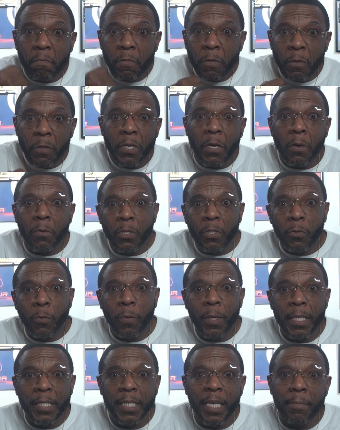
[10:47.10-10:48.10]
you know,
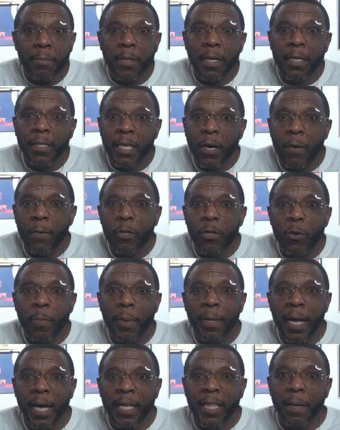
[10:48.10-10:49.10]
20 something years old and you done
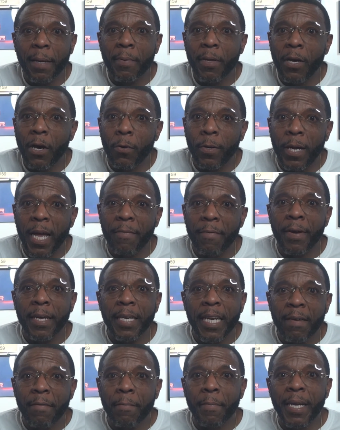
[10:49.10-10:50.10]
been locked up your whole life, ain't
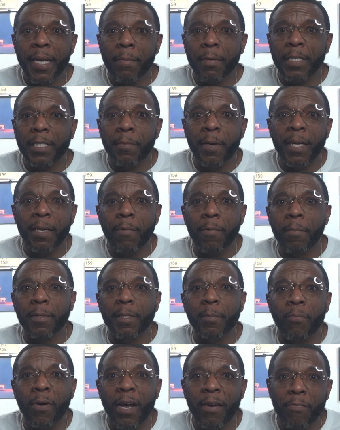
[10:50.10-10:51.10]
never been able to smell a woman's
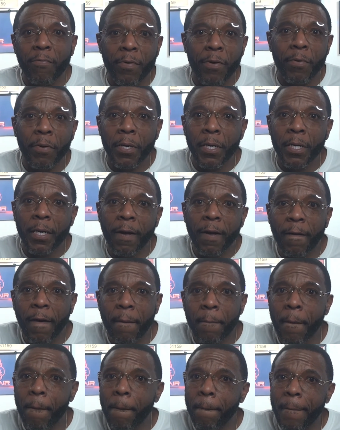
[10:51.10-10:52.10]
breath real good.
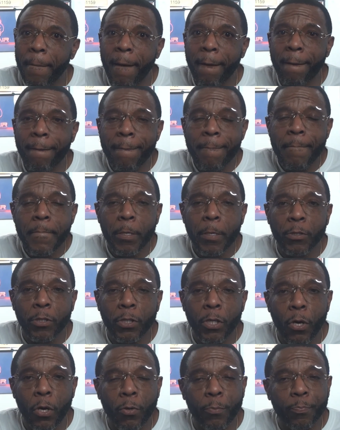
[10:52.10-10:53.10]
Come on now.
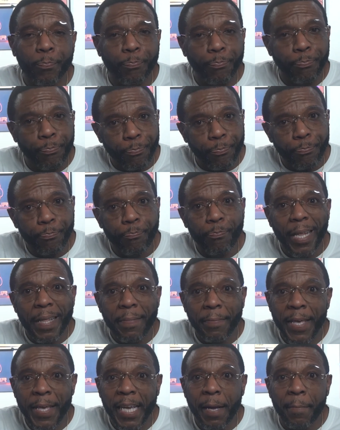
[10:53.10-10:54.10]
So
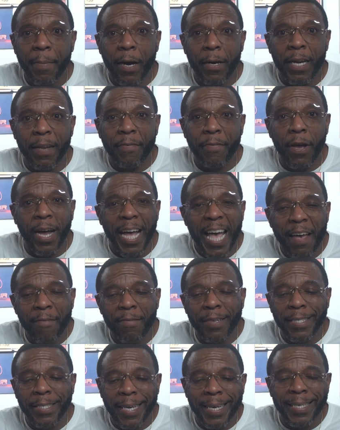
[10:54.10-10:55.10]
Think about it. If y'all
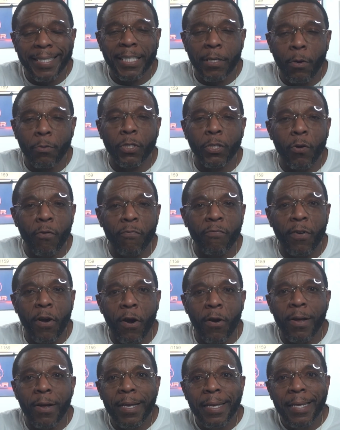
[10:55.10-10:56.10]
haven't done so so
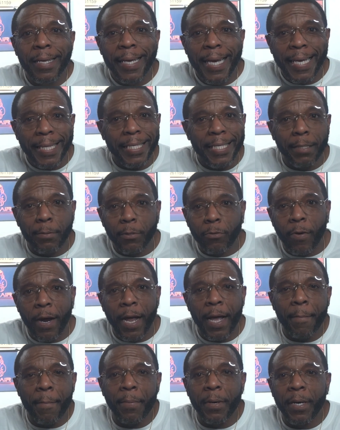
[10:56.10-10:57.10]
far, hit the
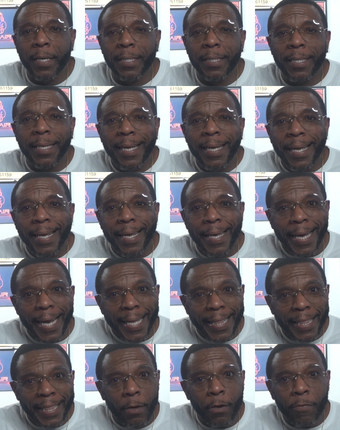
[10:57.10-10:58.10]
subscribe button,
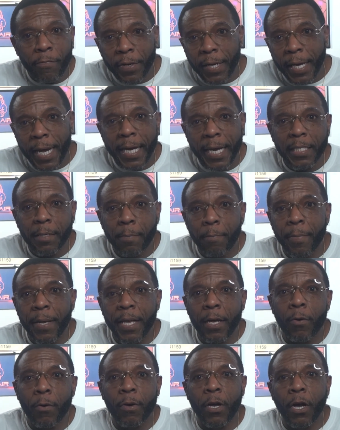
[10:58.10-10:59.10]
hit the notification
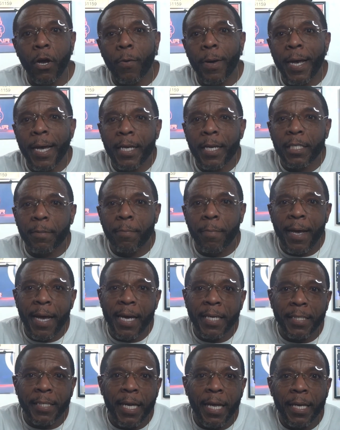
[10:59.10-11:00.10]
bell, go ahead and
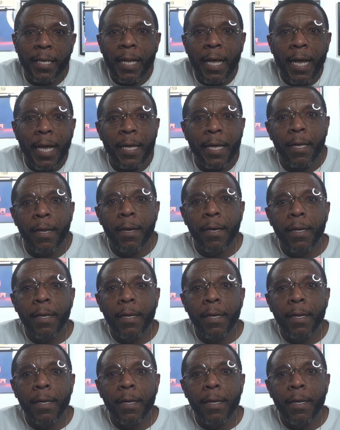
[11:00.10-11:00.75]
smash that like.